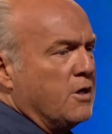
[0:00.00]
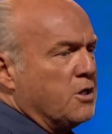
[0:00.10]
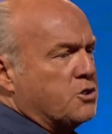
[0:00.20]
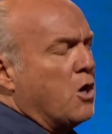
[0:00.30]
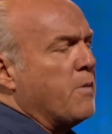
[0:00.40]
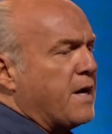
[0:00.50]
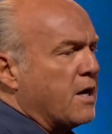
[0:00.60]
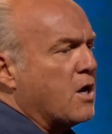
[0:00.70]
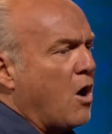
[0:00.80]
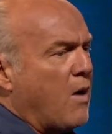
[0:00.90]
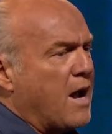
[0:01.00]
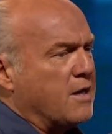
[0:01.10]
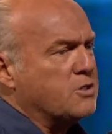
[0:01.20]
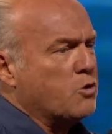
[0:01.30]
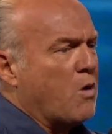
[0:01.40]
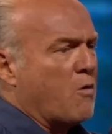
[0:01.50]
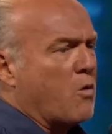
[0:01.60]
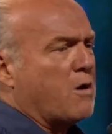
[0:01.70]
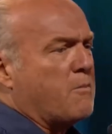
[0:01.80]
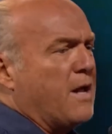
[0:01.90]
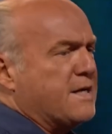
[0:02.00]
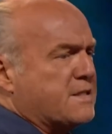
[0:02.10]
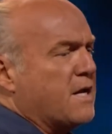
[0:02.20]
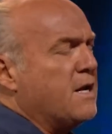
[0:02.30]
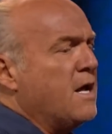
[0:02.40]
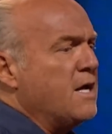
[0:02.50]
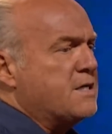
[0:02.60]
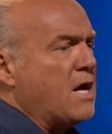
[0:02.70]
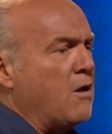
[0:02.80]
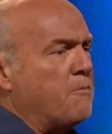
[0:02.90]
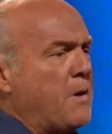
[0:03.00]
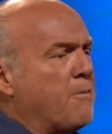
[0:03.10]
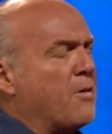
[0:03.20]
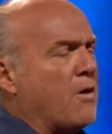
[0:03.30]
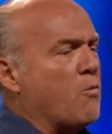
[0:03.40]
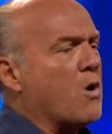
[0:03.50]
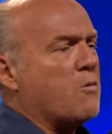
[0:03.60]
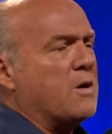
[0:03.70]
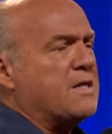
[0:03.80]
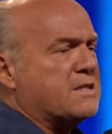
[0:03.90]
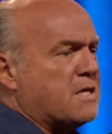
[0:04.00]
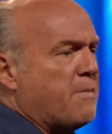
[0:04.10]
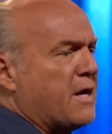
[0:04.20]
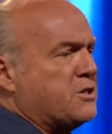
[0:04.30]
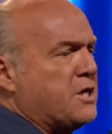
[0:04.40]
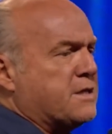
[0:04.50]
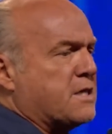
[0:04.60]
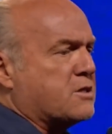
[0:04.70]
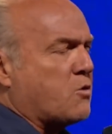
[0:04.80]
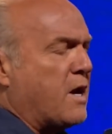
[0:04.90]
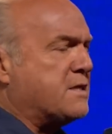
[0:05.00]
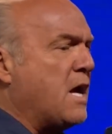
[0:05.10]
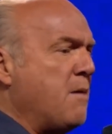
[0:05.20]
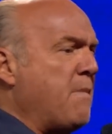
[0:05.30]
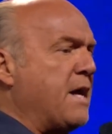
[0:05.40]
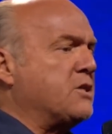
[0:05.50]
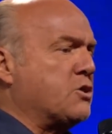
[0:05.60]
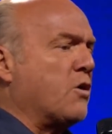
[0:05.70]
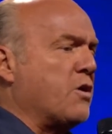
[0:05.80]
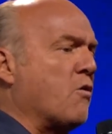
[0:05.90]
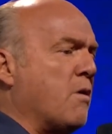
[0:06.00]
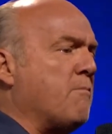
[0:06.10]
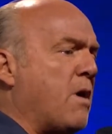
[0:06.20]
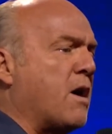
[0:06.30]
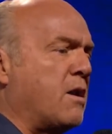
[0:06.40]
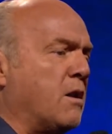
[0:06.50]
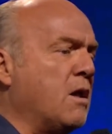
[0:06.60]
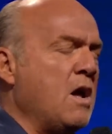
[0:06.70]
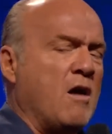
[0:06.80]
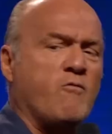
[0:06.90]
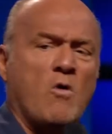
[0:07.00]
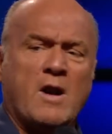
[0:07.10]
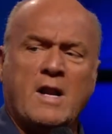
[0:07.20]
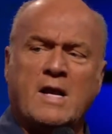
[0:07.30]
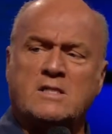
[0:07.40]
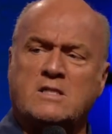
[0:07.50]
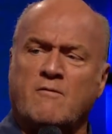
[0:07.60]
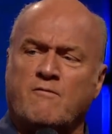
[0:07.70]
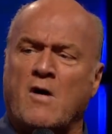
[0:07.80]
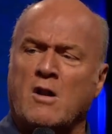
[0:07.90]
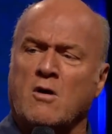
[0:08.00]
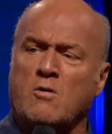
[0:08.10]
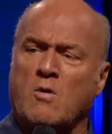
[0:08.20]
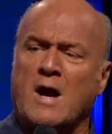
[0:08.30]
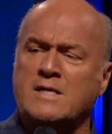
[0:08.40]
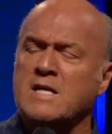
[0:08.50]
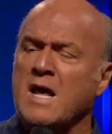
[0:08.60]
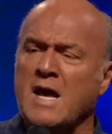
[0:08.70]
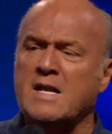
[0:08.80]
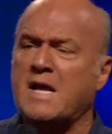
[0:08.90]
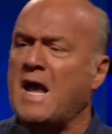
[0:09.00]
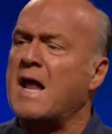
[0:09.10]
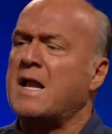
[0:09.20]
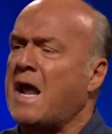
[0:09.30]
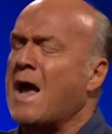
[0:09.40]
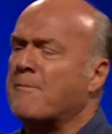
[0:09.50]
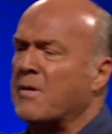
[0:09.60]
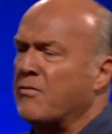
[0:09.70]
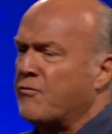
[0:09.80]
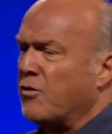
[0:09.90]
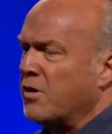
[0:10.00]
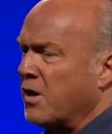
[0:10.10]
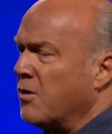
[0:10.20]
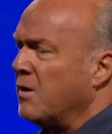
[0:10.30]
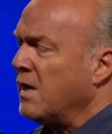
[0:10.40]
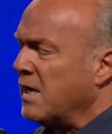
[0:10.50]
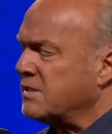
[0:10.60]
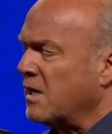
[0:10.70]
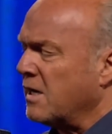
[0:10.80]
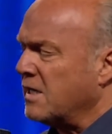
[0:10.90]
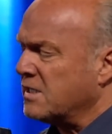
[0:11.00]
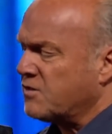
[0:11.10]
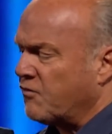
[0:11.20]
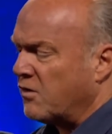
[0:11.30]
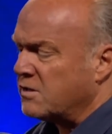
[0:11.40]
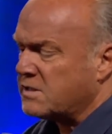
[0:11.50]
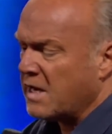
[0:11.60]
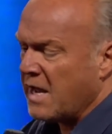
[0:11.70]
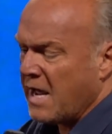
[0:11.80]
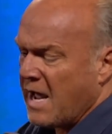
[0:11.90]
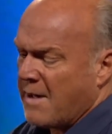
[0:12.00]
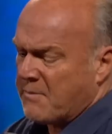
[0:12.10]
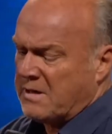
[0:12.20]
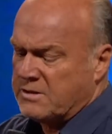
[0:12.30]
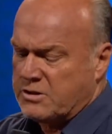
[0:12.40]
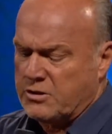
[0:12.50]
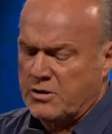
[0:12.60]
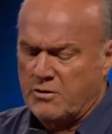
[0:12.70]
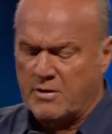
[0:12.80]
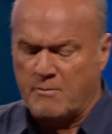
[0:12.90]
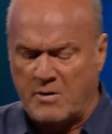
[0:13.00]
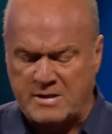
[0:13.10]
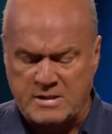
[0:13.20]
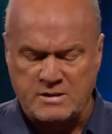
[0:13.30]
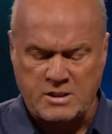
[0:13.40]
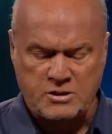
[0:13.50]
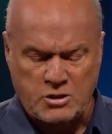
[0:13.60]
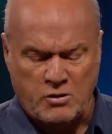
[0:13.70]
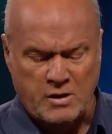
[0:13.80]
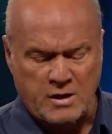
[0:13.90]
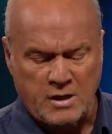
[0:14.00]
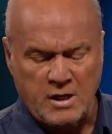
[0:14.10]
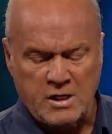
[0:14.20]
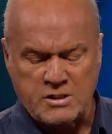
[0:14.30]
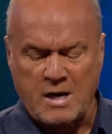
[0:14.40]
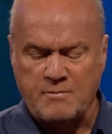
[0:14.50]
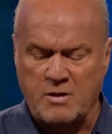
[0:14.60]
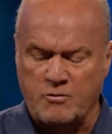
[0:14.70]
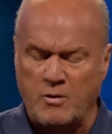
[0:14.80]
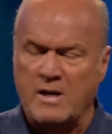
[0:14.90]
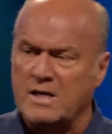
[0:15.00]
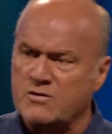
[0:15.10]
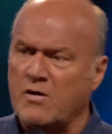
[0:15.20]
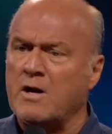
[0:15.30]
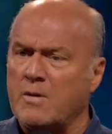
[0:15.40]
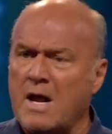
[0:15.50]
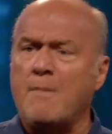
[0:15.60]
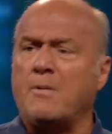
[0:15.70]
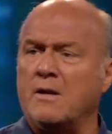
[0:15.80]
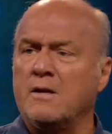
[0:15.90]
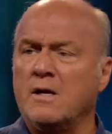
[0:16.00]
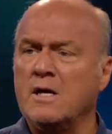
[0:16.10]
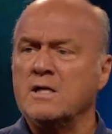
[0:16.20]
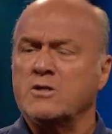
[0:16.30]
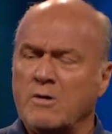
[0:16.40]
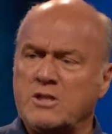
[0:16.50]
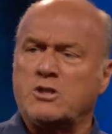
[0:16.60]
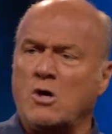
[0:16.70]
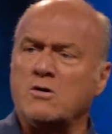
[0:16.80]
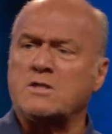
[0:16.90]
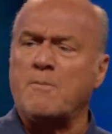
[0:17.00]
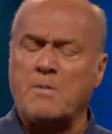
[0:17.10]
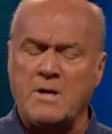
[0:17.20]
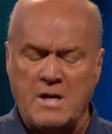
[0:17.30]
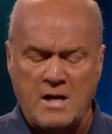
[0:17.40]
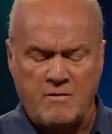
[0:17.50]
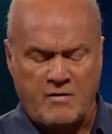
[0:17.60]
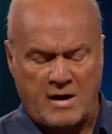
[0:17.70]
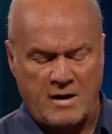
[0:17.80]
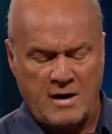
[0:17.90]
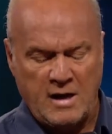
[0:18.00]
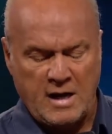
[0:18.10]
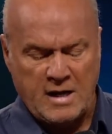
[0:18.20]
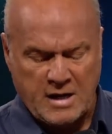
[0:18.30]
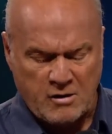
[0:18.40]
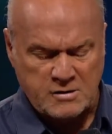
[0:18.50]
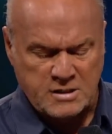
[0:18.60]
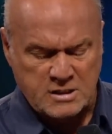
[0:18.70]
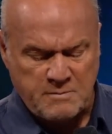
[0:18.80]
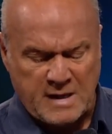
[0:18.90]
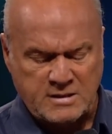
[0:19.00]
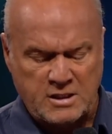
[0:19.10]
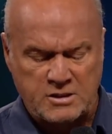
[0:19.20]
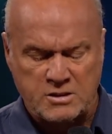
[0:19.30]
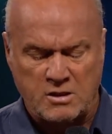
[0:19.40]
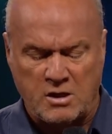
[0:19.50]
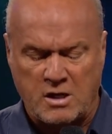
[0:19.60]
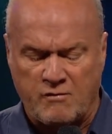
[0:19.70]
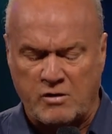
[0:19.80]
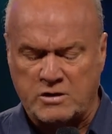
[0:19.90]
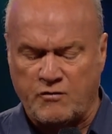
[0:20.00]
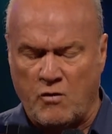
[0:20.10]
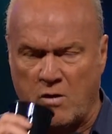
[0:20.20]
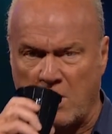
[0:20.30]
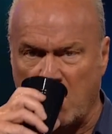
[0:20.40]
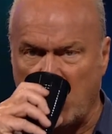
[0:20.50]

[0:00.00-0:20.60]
Sure, we can go out into our workplace and tell people that work with us about Jesus Christ. Make sure you're a model of what it is to follow Christ. It can't happen through you until it is first happened to you. That brings us to Jonah chapter 3. Let's find out what happened. So he shows up in Nineveh and here's his message. Look at verse 4.